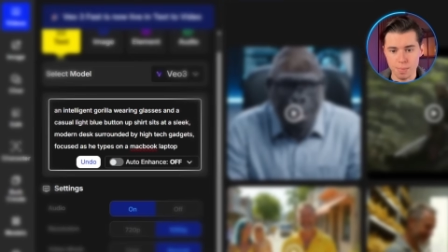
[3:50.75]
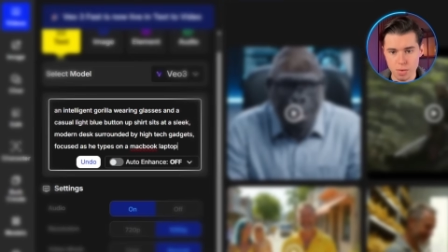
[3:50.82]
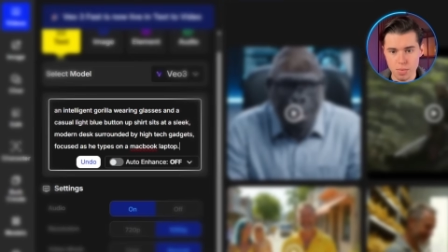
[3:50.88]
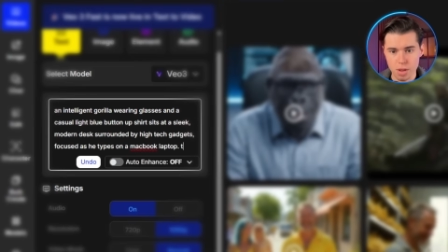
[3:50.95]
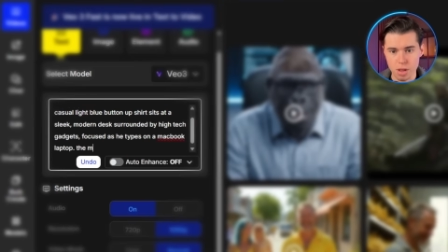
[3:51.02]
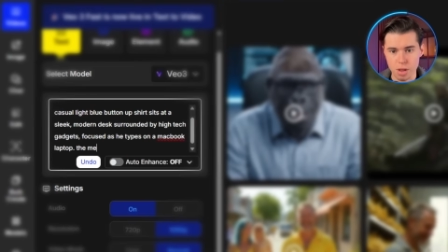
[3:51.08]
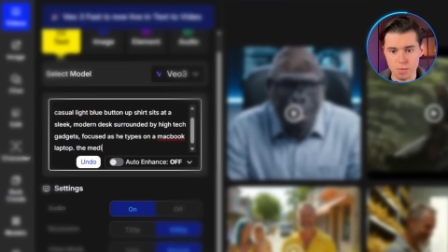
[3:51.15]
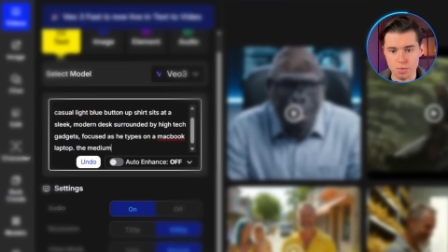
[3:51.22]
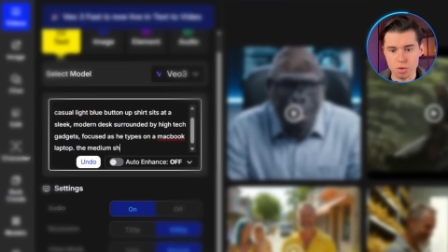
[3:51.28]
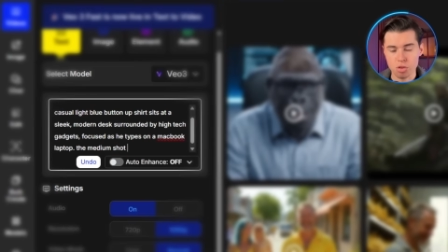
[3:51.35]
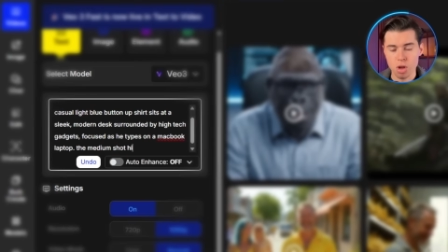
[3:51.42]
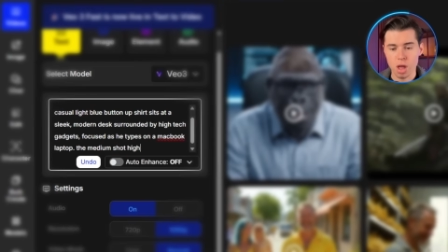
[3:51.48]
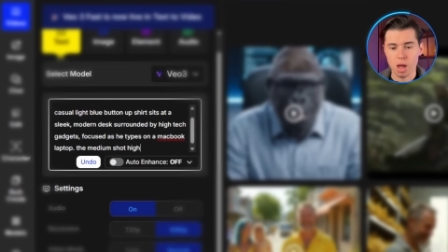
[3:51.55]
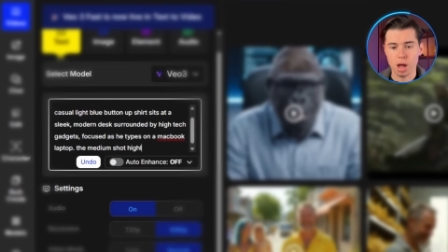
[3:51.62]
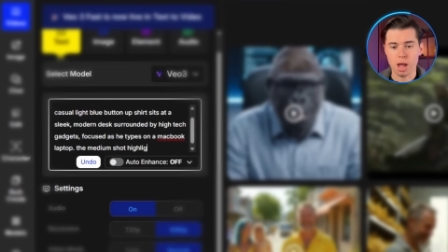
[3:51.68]
The medium
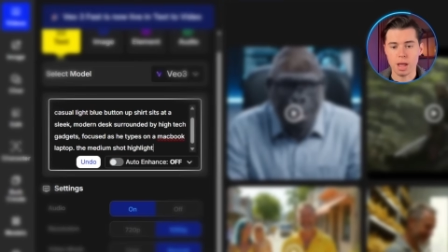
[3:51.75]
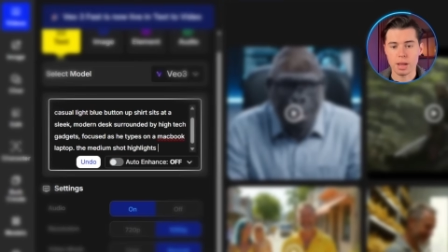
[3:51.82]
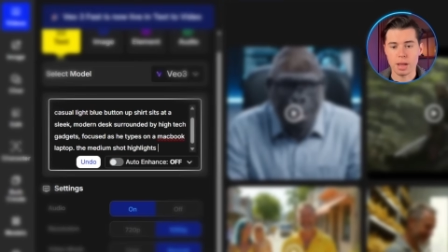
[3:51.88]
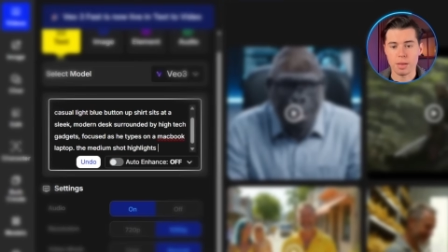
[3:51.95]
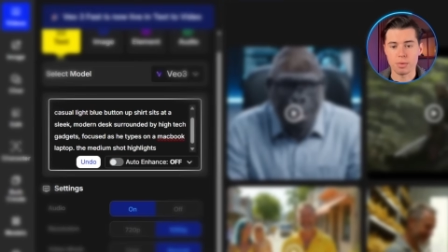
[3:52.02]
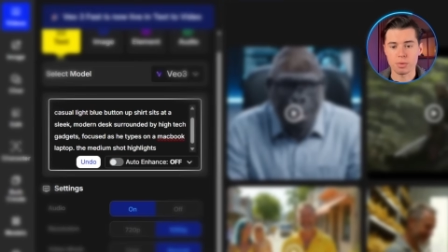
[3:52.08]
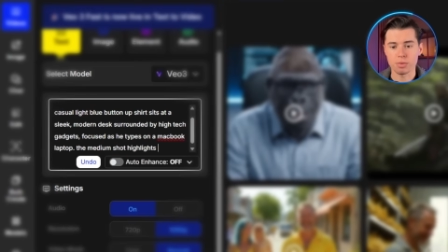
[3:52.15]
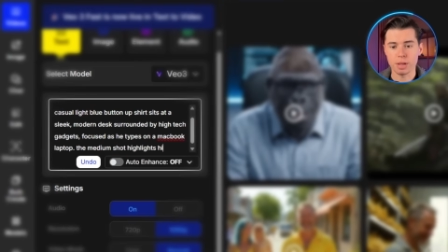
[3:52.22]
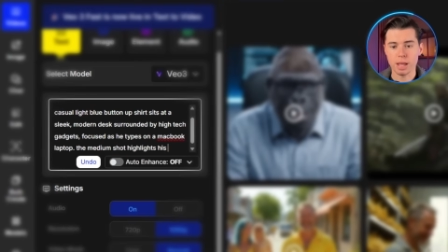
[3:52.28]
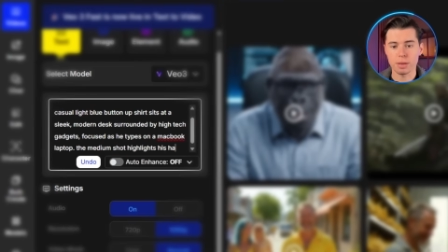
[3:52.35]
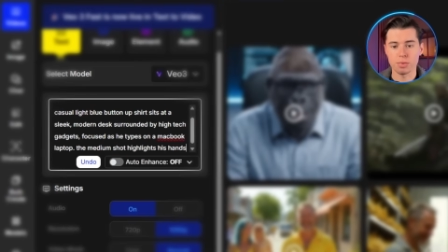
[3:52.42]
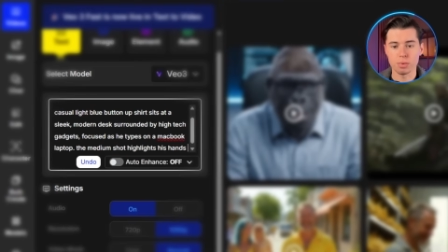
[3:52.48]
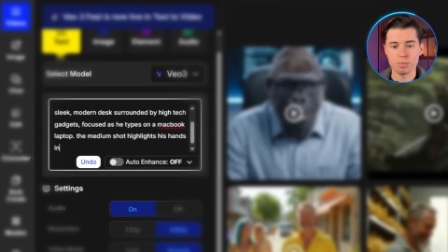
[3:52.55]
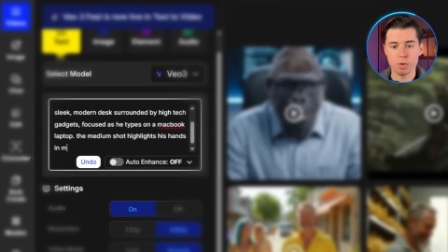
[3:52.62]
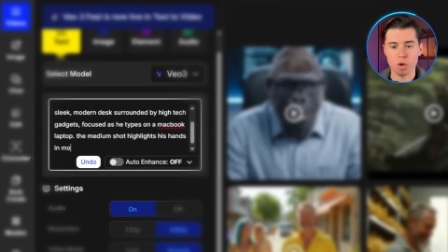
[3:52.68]
shot highlights his
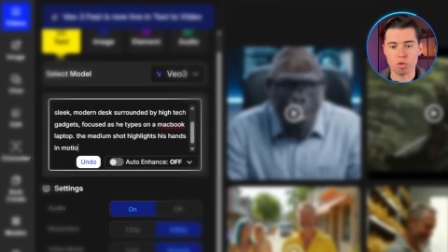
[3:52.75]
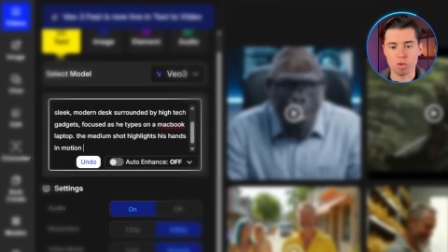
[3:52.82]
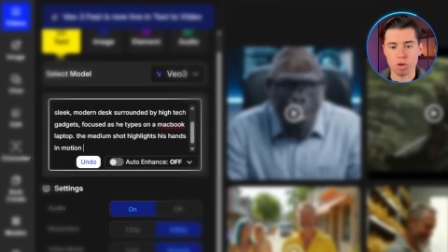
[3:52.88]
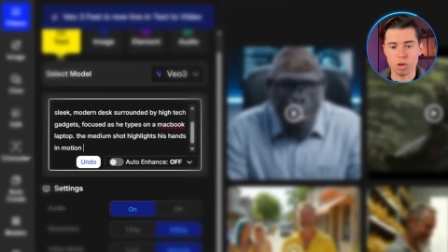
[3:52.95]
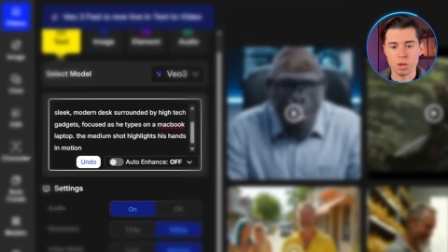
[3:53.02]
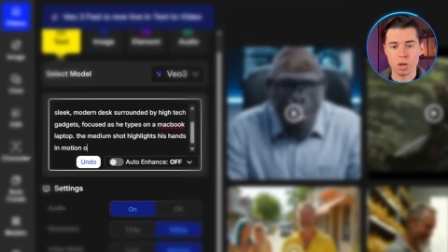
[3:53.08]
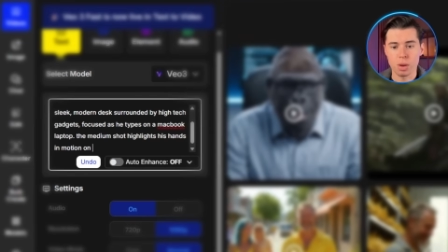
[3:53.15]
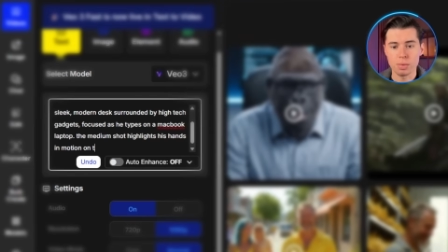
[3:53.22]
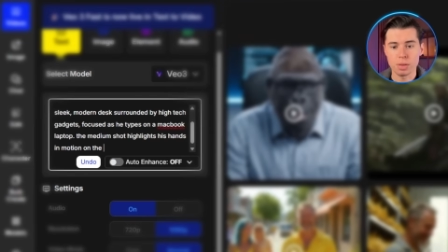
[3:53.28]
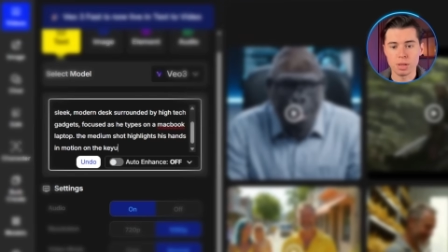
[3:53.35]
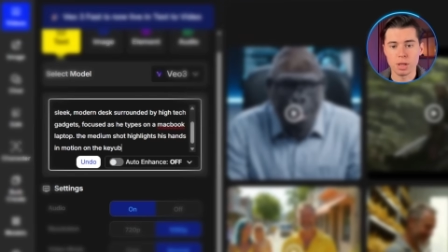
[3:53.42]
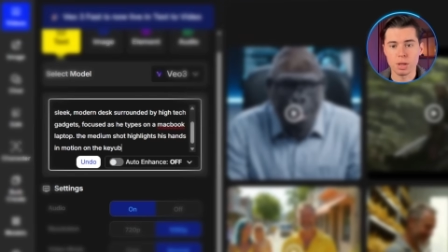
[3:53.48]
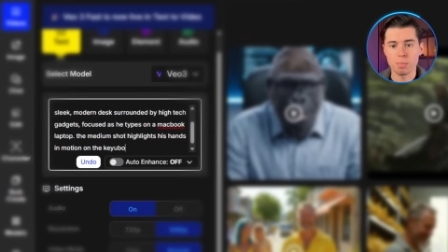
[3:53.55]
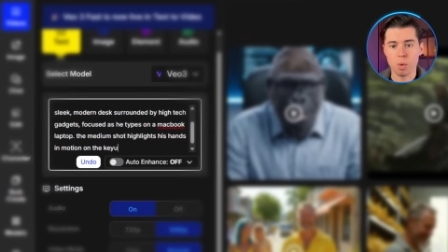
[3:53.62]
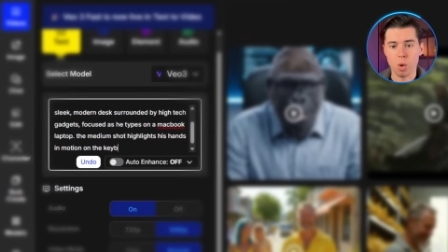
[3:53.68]
hands in motion on the
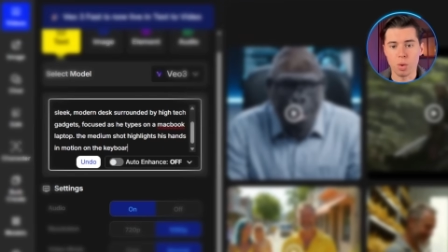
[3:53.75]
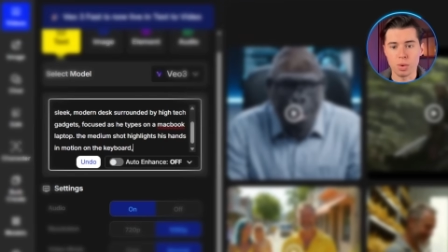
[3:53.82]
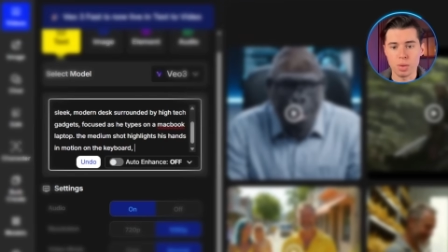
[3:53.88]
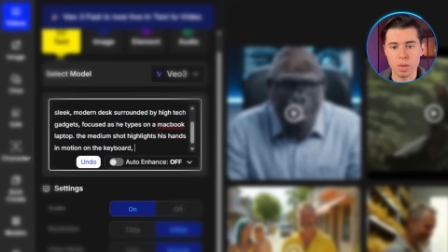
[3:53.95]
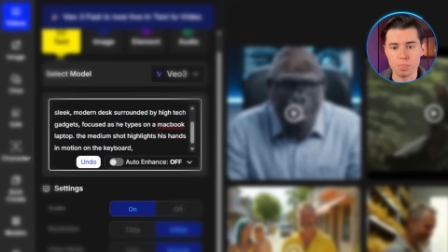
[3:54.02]
keyboard,